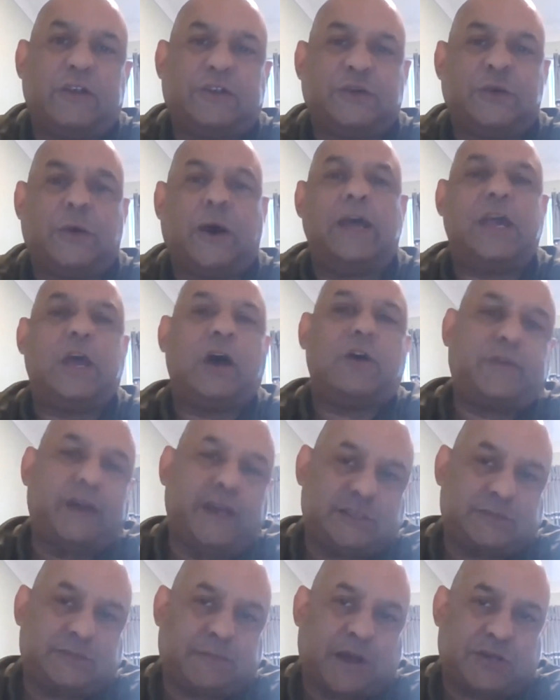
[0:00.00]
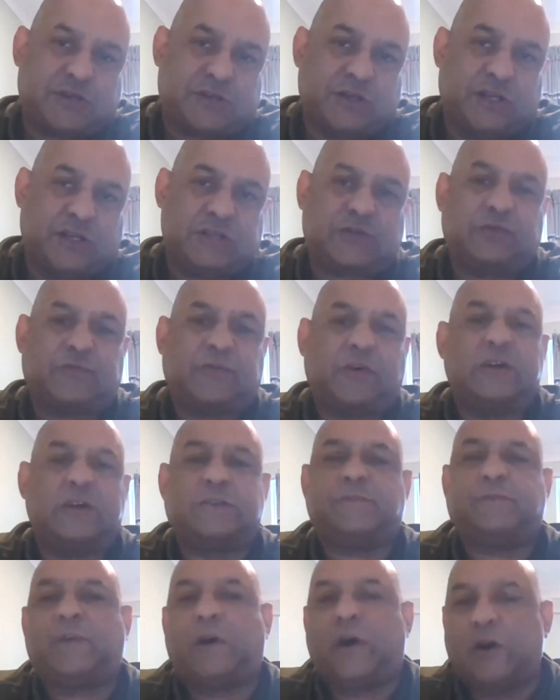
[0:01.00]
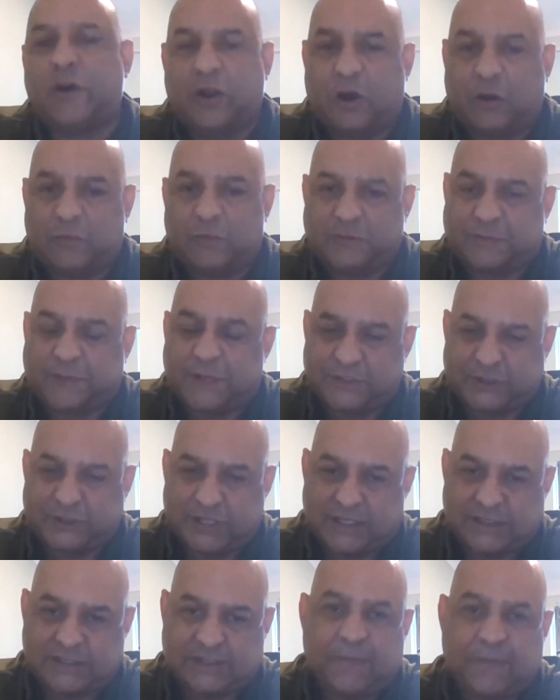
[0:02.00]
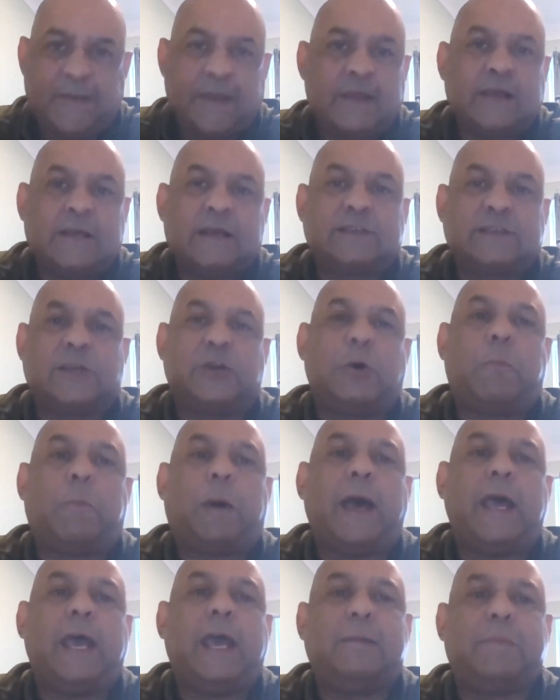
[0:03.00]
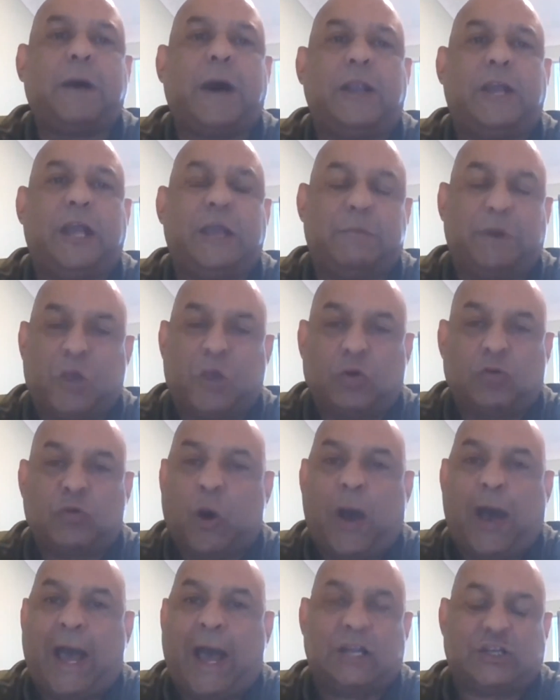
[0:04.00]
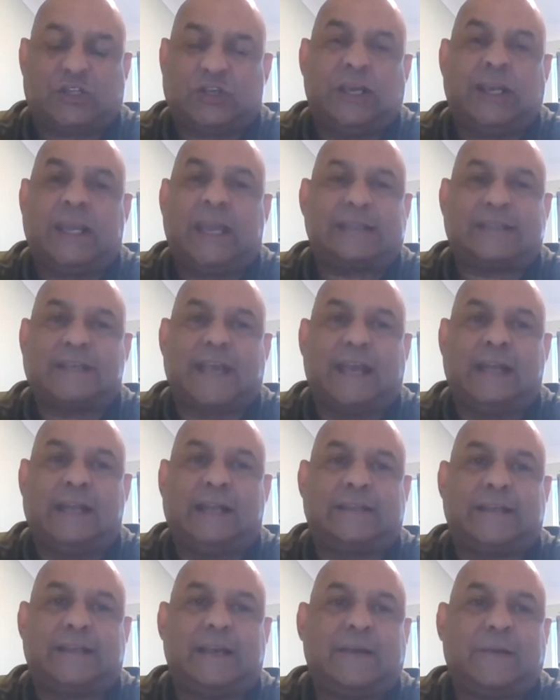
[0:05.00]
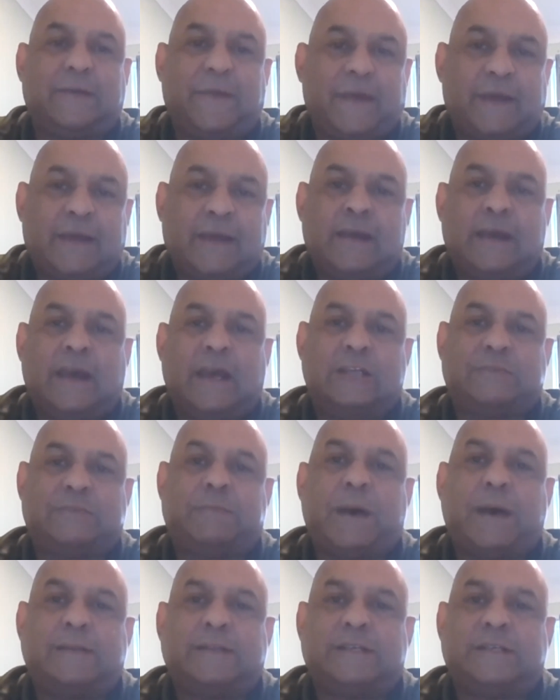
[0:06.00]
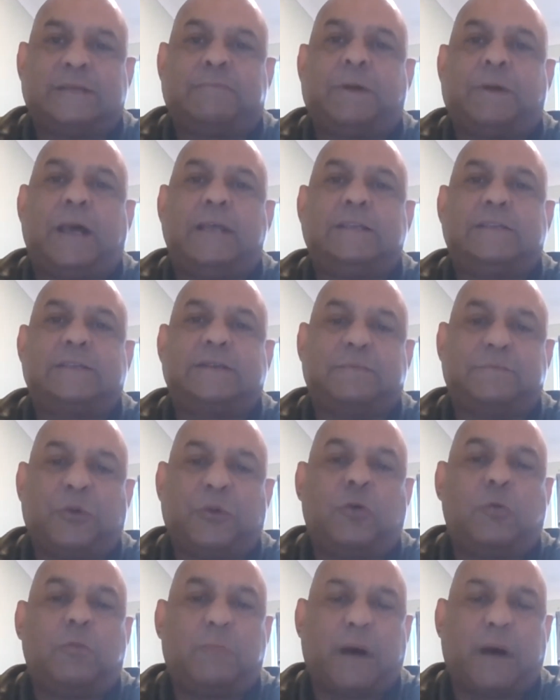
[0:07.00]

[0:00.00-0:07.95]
to AOV specialist, refer to fire alarm specialist. So you're paying money, but you're not actually getting anything. It's better to pay some more